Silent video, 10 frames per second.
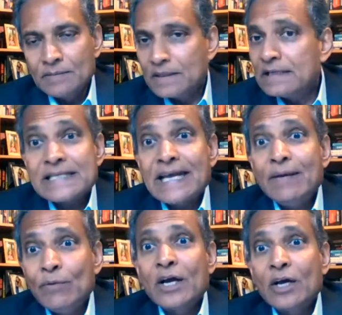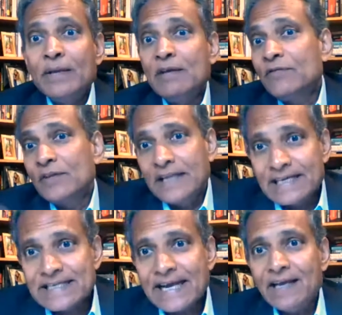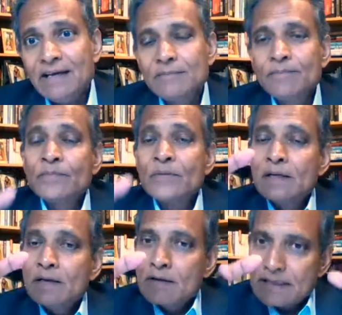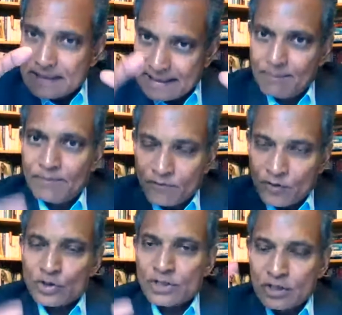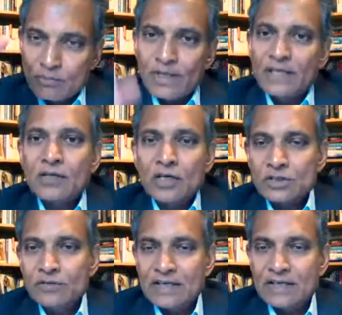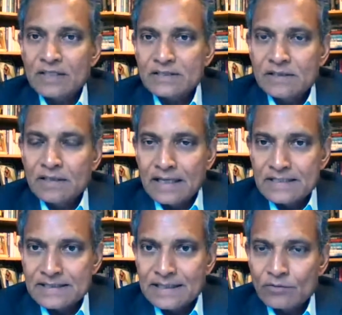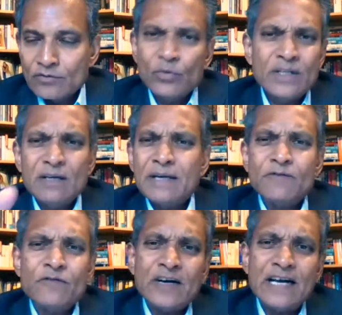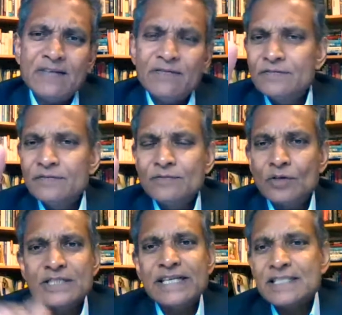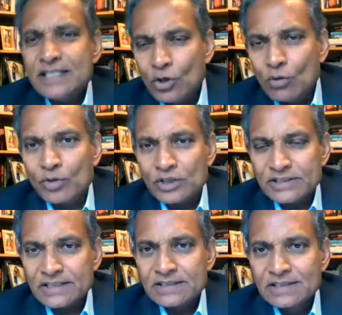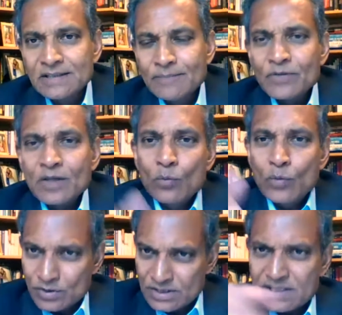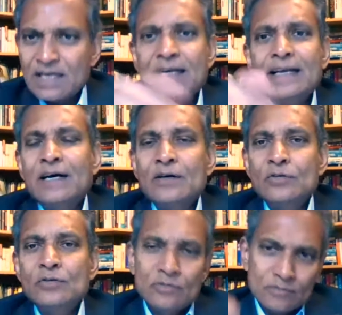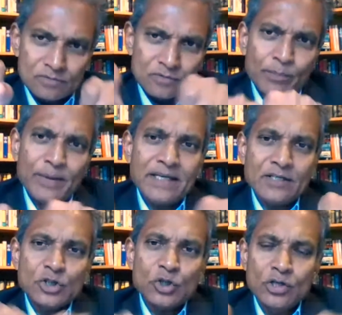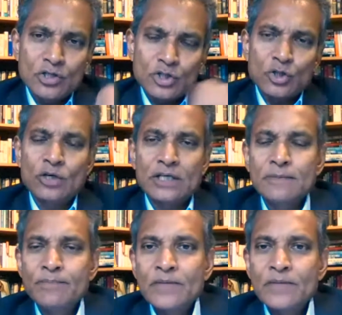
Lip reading: say we're going to be for the next decade, keep focusing on bringing the cost of electrolyzer down. So within about 5 or 6 NEOM projects, we will start now competing shoulder to shoulder